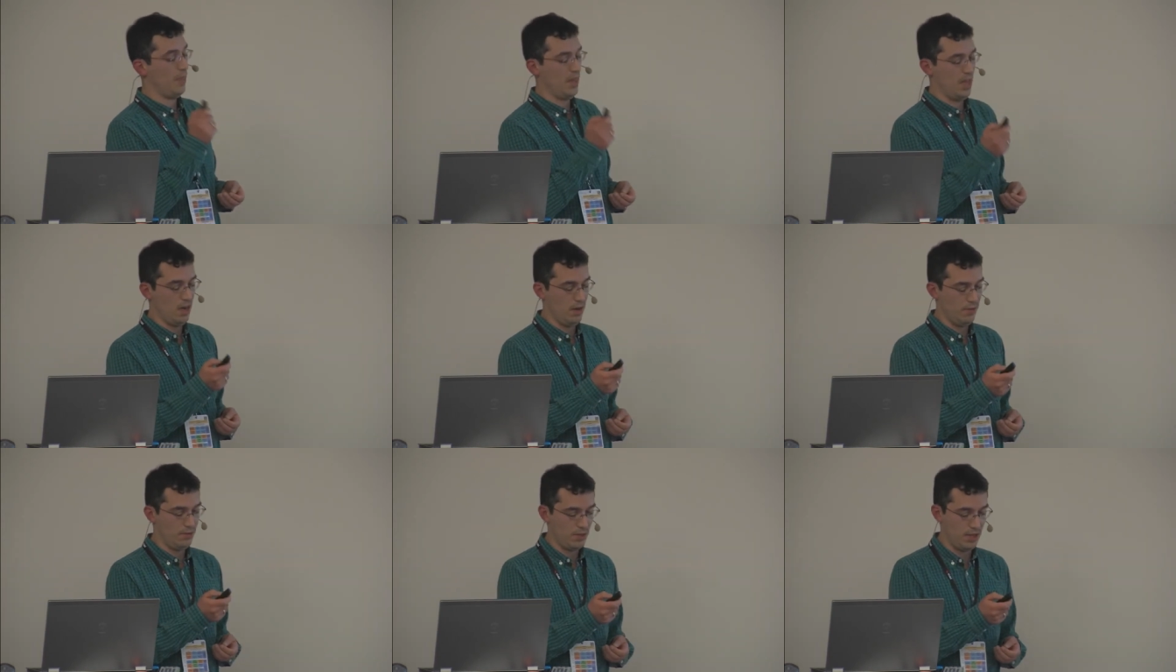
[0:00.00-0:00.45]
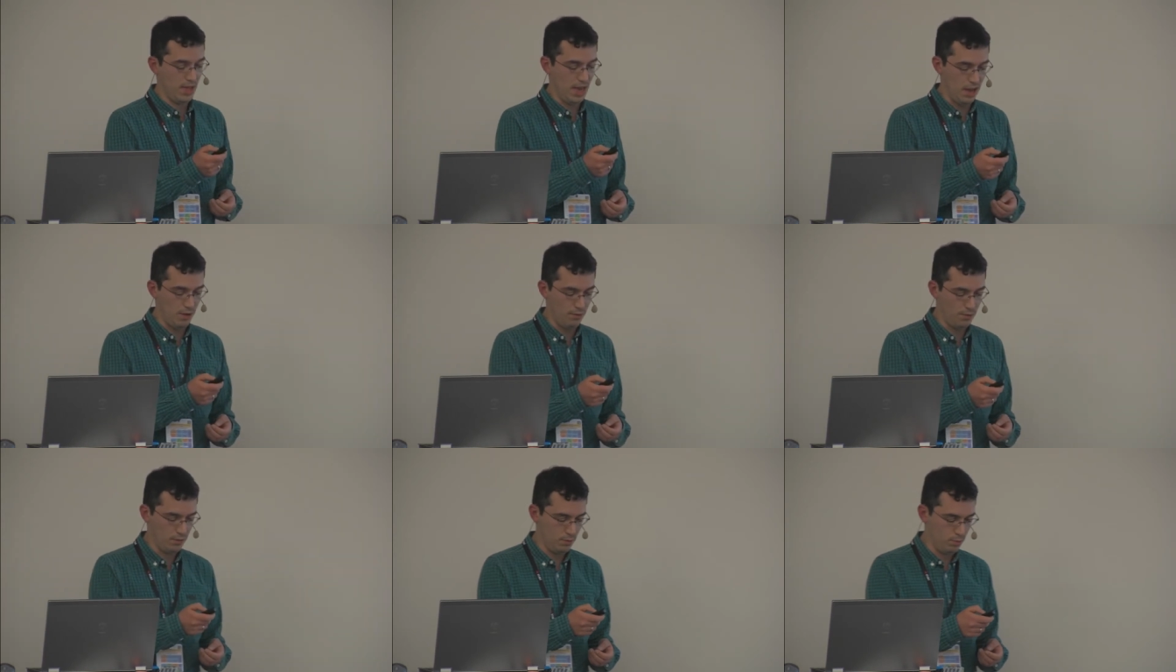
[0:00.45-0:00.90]
after the
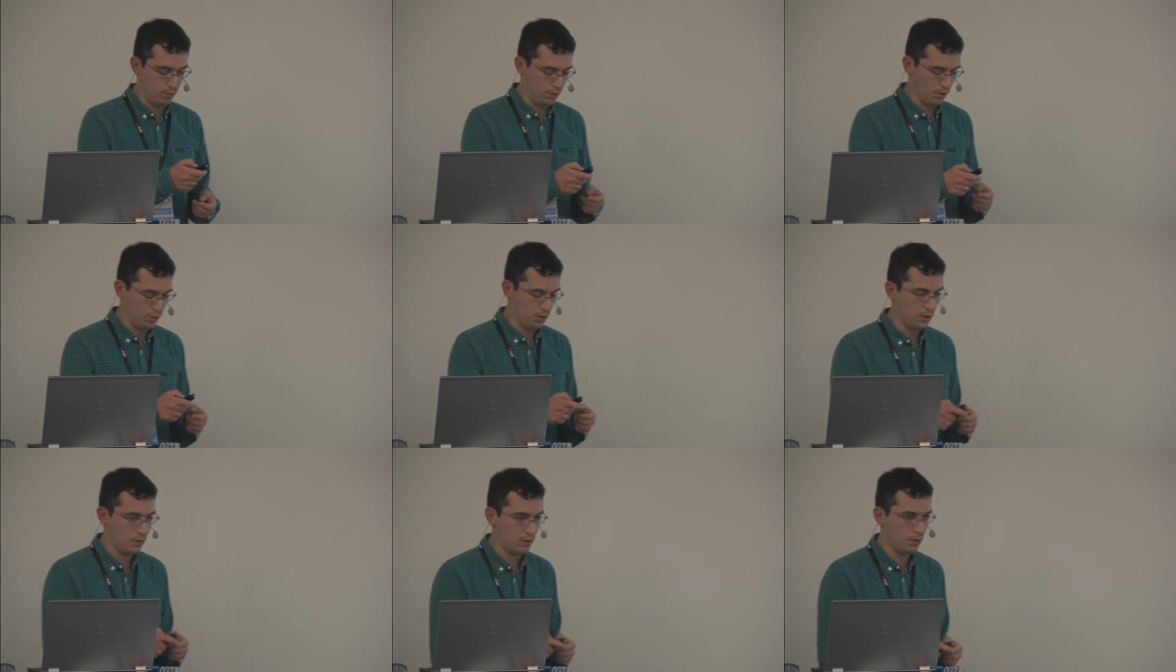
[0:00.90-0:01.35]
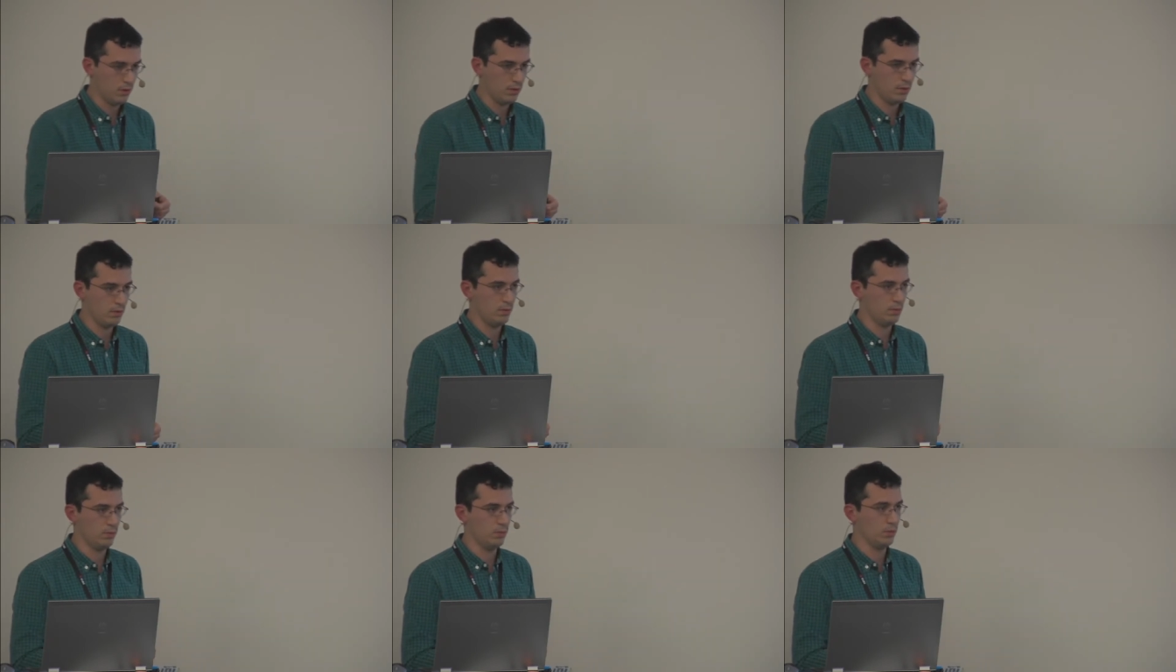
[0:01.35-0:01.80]
alpha was
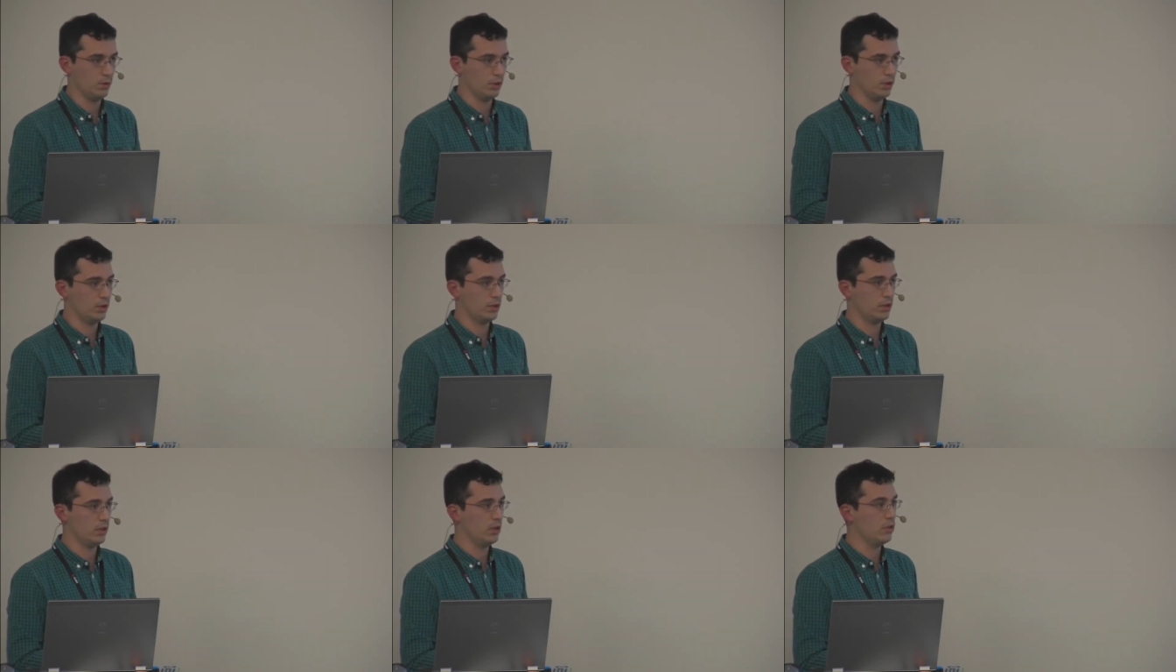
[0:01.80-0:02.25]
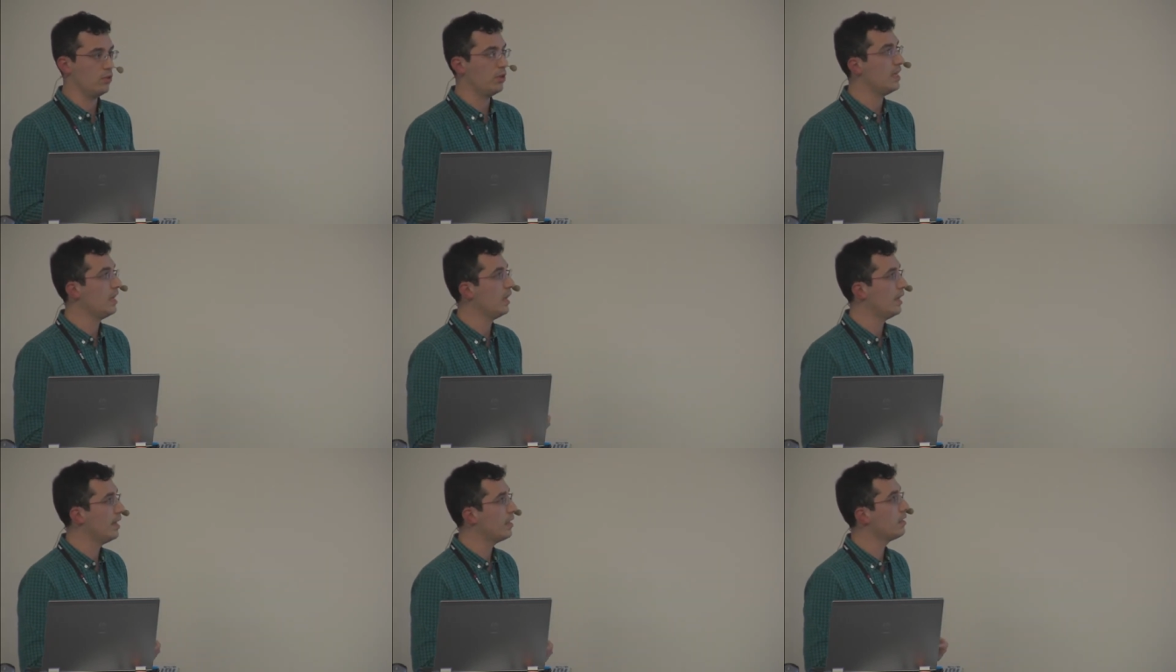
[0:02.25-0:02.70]
was
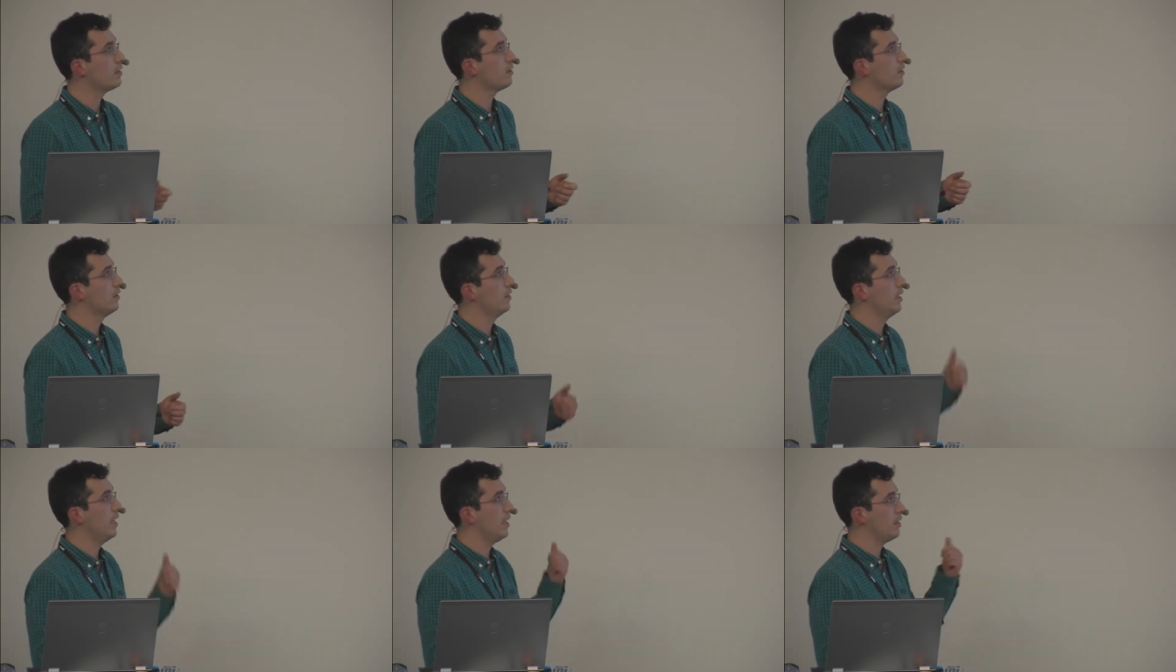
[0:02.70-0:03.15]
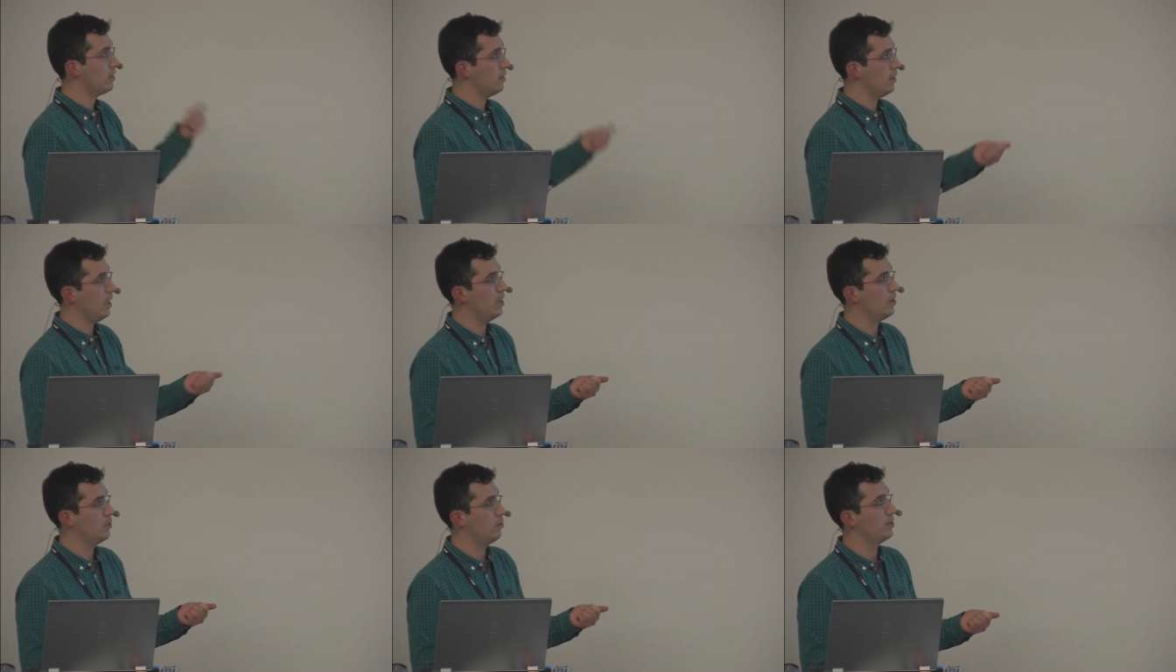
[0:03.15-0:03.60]
greenlit, the next
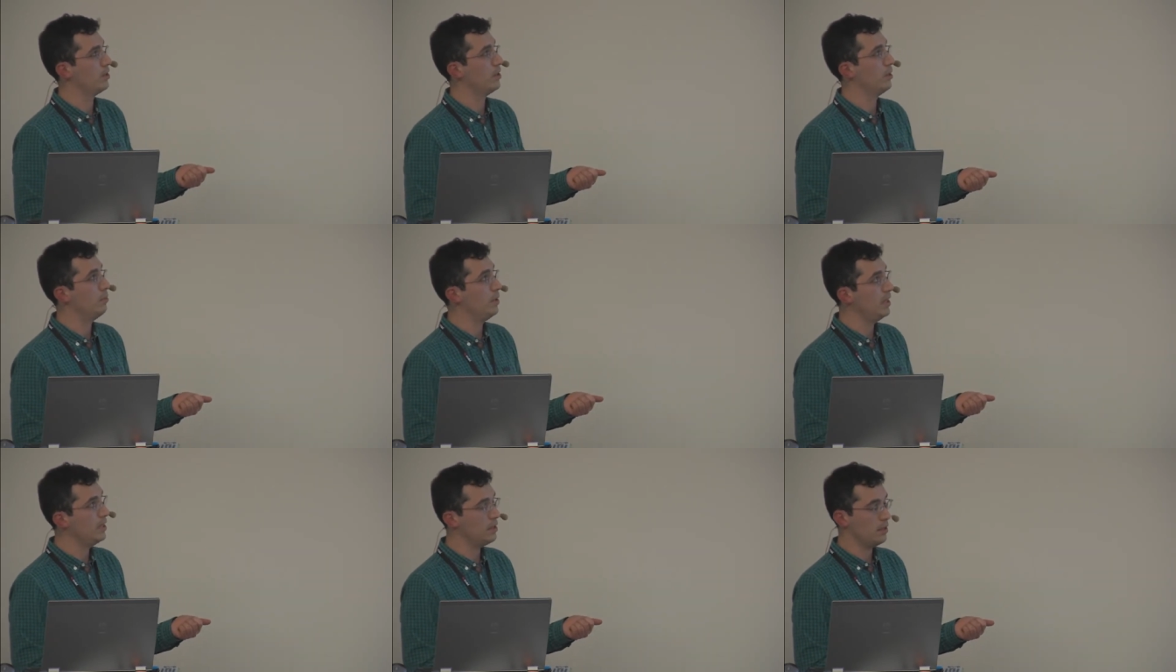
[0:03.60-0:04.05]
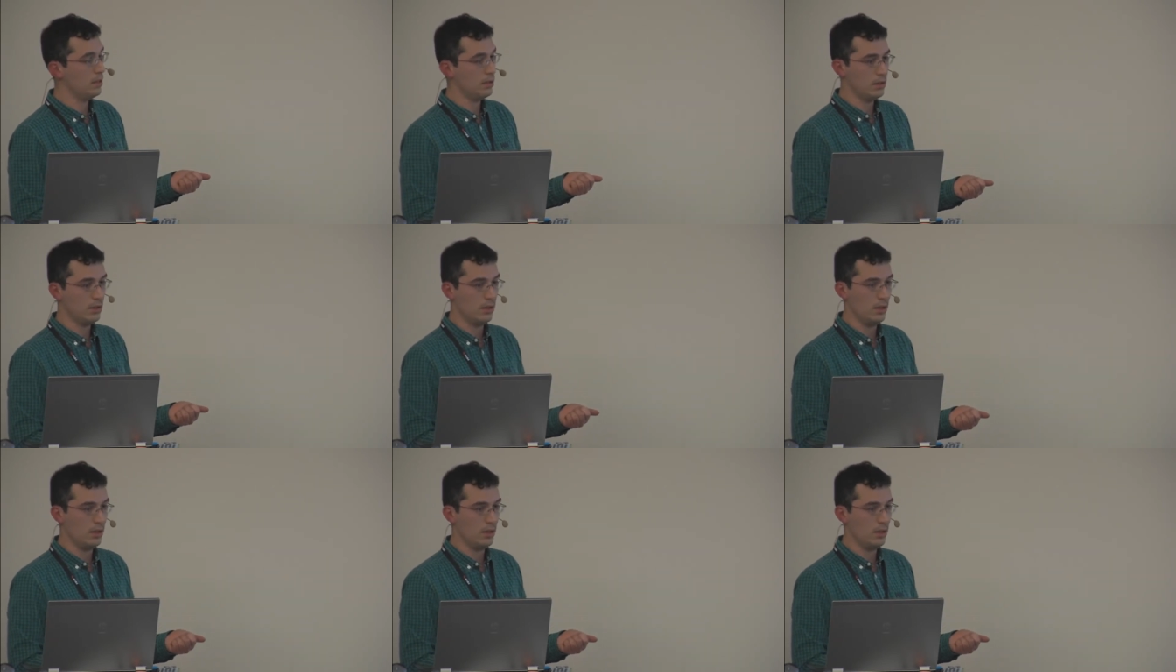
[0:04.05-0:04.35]
stage was the beta.